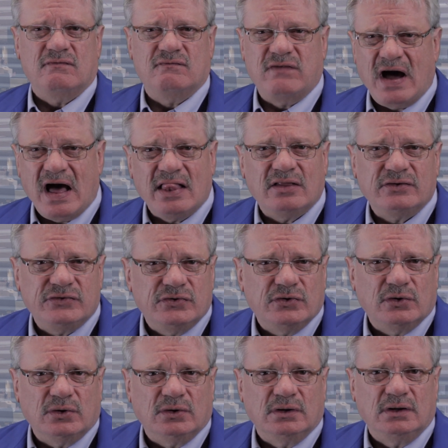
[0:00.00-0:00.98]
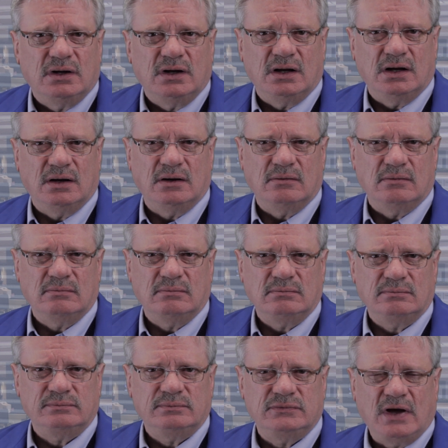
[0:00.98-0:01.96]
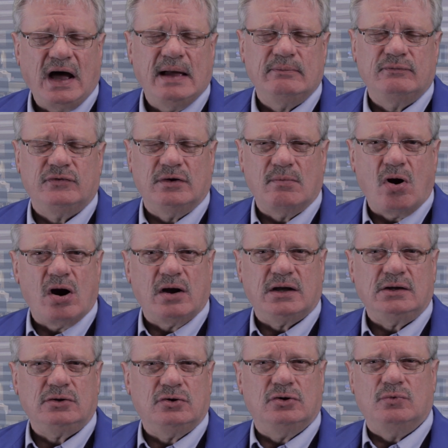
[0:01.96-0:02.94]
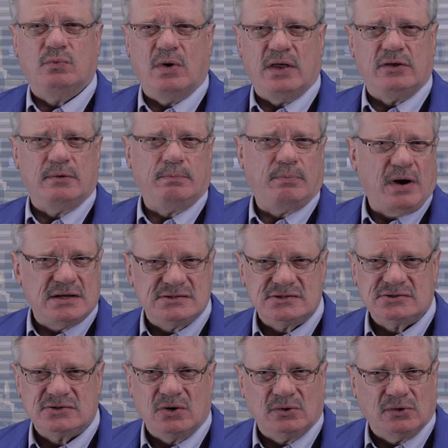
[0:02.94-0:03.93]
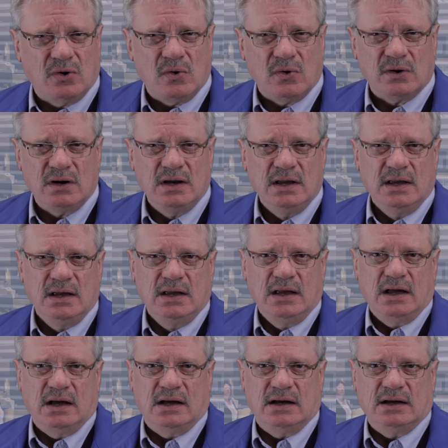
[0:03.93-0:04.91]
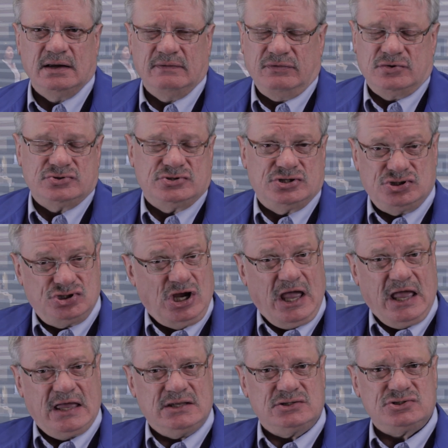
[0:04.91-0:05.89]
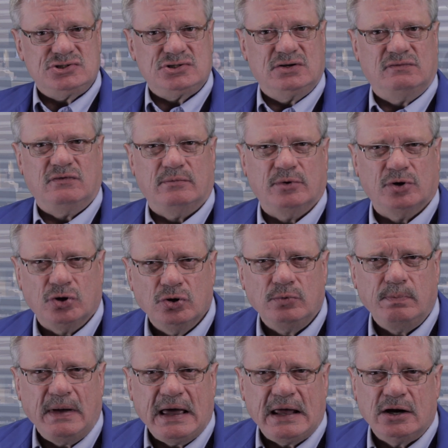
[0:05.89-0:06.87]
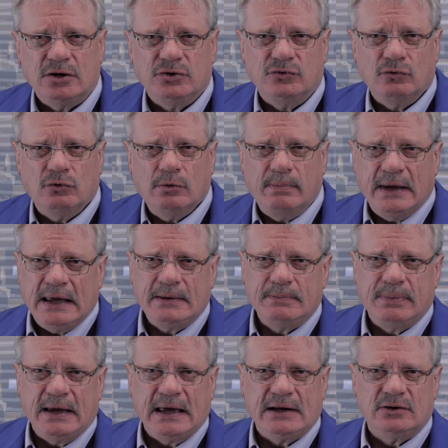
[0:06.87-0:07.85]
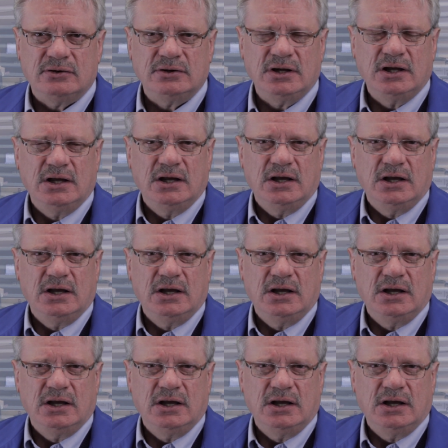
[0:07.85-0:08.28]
volatile um, time for the market. Good weather, prices go lower. Uh, if there's a change from a good pattern to a bad pattern,